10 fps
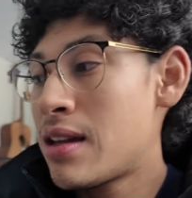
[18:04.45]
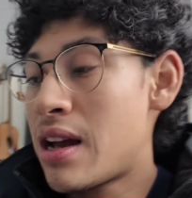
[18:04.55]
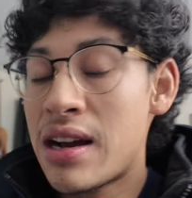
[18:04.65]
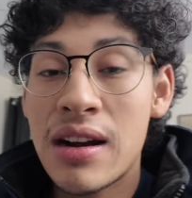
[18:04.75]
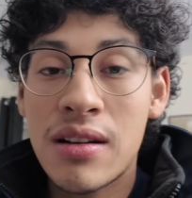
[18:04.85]

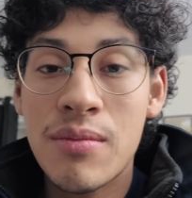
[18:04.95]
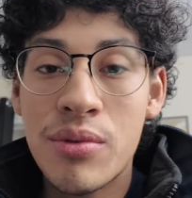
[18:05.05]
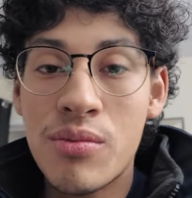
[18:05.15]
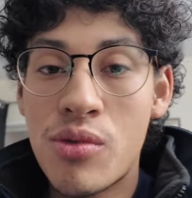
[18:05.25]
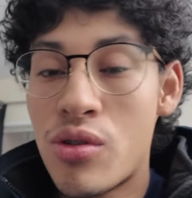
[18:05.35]
I got a
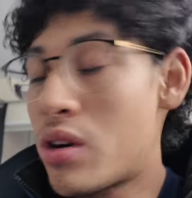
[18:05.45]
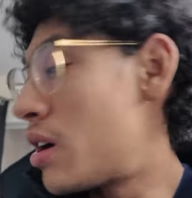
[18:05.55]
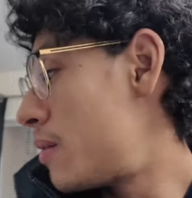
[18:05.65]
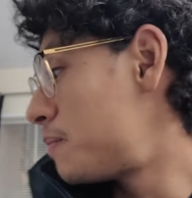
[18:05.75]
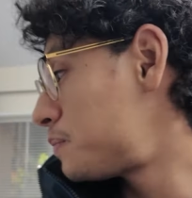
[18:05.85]
couple more
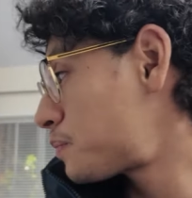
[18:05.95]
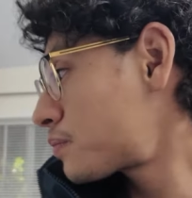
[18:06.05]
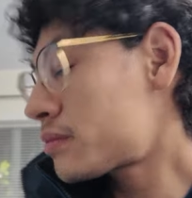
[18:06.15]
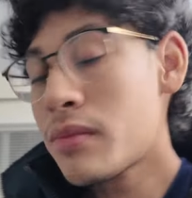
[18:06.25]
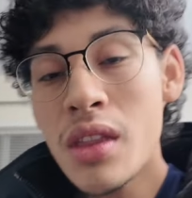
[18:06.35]
a
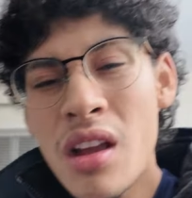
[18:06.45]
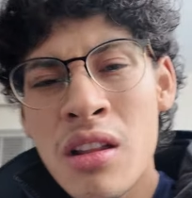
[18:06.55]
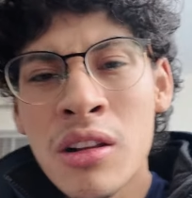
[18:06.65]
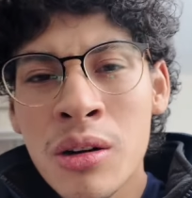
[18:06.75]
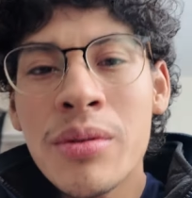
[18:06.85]

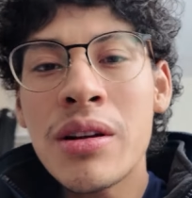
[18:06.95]
little